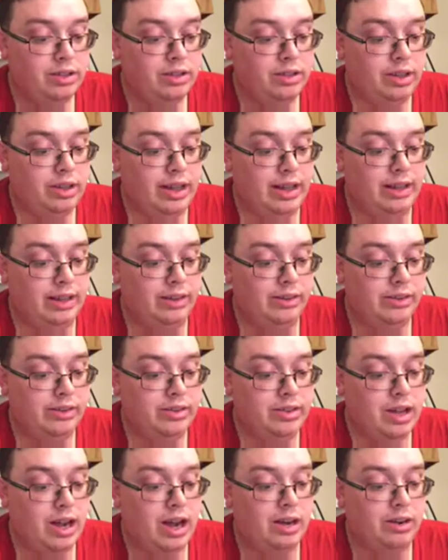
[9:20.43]
it is
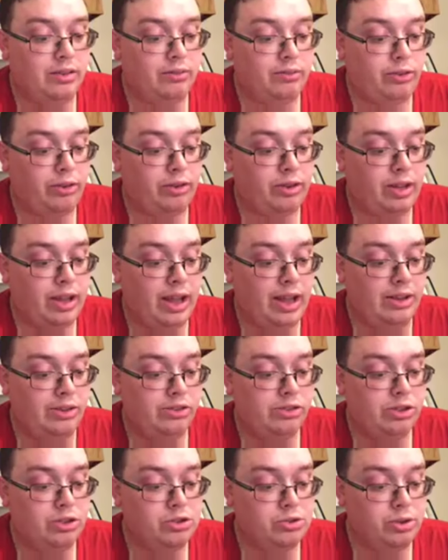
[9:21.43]
not for kings
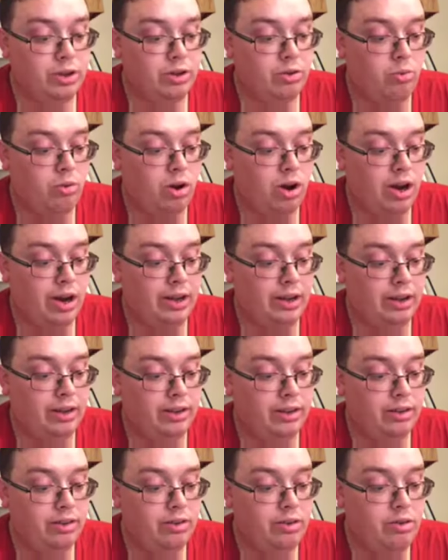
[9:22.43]
to drink wine,
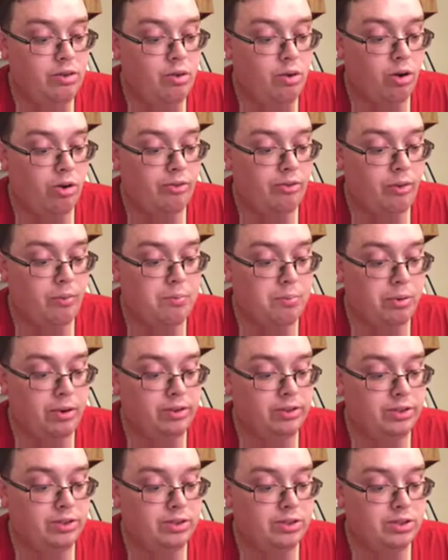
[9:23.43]
nor for
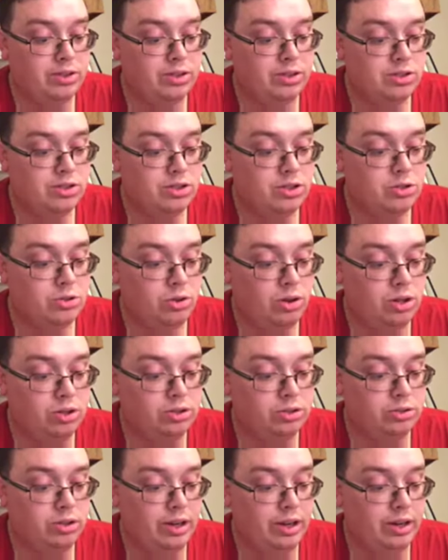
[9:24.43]
princes strong
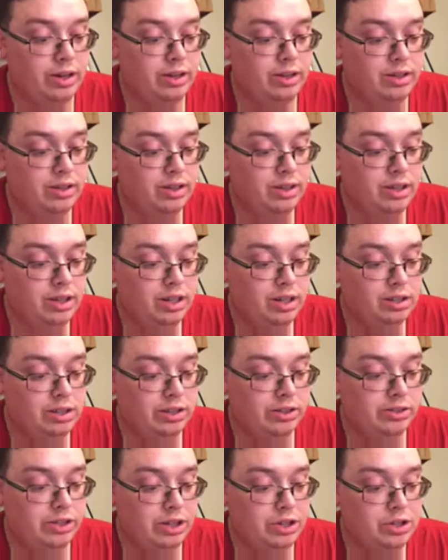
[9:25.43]
drink,
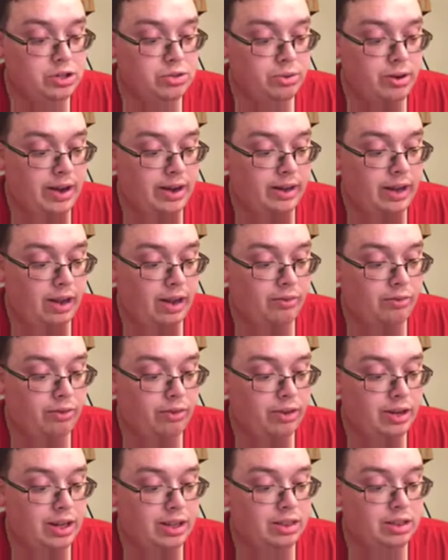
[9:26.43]
lest they drink and
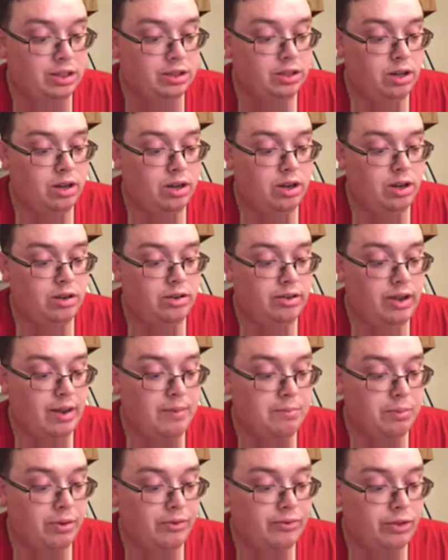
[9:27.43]
forget the law and
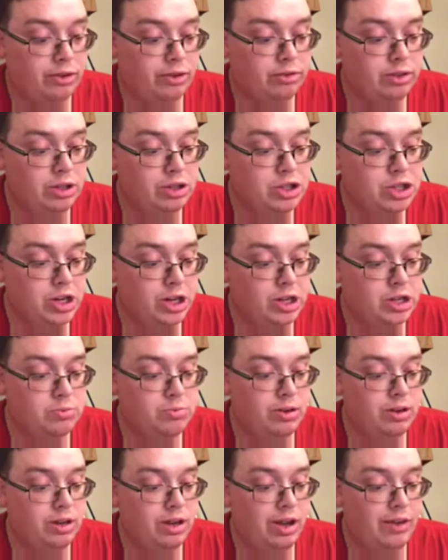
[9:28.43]
pervert the
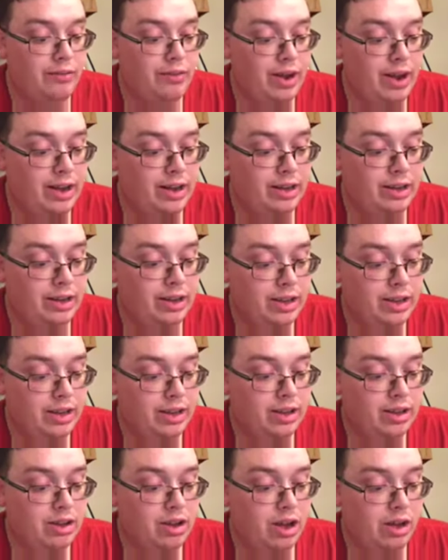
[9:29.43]
judgment of any
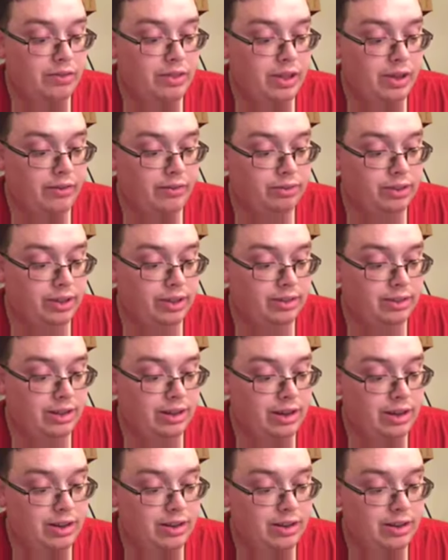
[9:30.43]
of the afflicted.